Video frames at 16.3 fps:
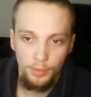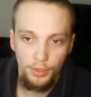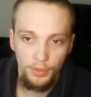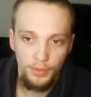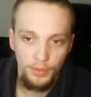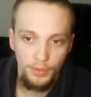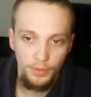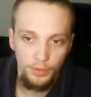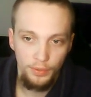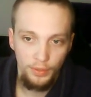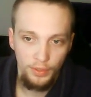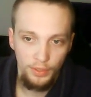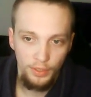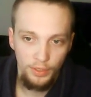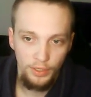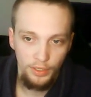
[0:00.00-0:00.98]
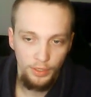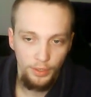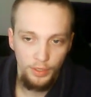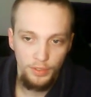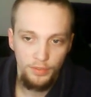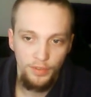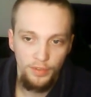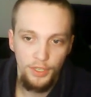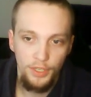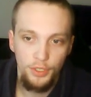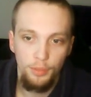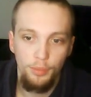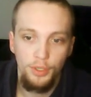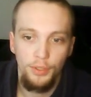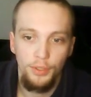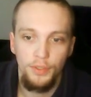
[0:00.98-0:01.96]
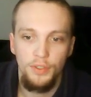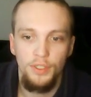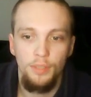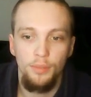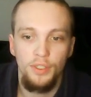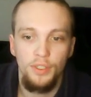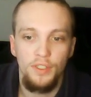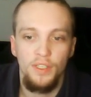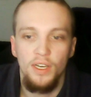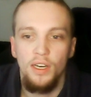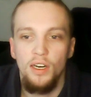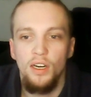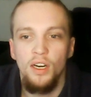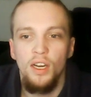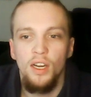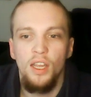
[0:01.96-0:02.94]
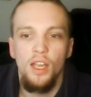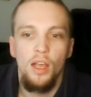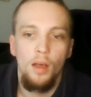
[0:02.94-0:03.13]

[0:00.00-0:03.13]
because in the gods faction, because demons are